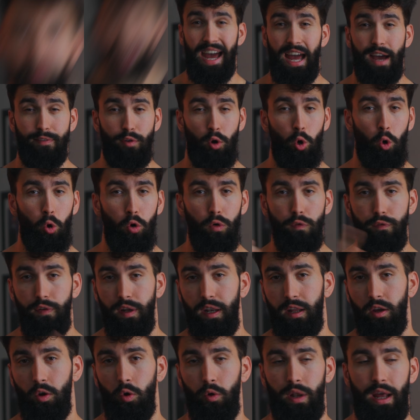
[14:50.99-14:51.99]
I have a whole
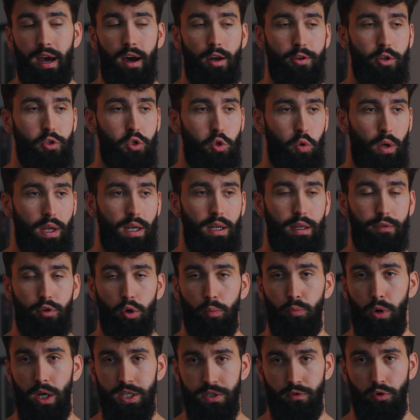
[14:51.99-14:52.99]
video on how to train if
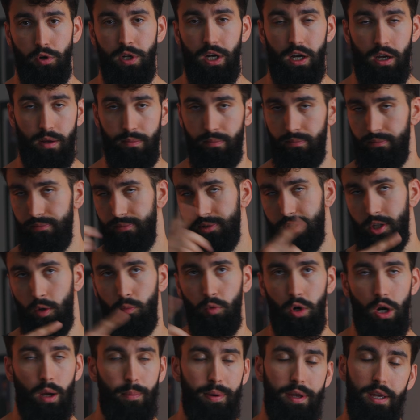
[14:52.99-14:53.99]
you're pressed for time
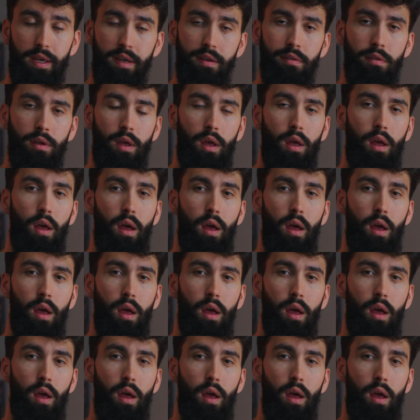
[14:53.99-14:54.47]
somewhere up here,